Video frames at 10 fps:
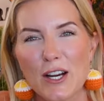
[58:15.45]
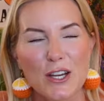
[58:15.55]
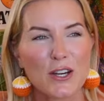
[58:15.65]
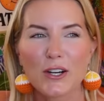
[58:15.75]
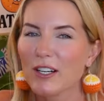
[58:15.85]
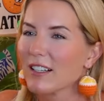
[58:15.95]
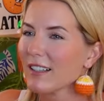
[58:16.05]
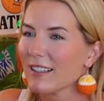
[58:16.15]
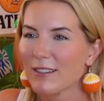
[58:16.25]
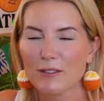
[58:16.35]

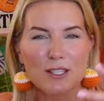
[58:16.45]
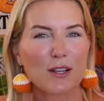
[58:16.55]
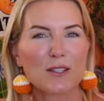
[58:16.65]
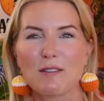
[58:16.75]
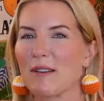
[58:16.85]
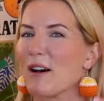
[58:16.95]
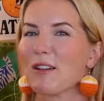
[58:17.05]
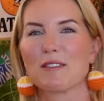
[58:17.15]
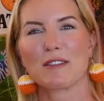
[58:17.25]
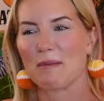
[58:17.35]
your results would be
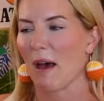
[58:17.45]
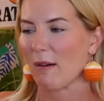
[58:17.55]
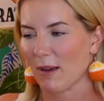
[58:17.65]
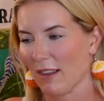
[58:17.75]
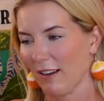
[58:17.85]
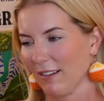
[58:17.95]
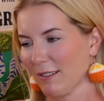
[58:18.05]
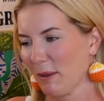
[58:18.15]
all over the map, I think.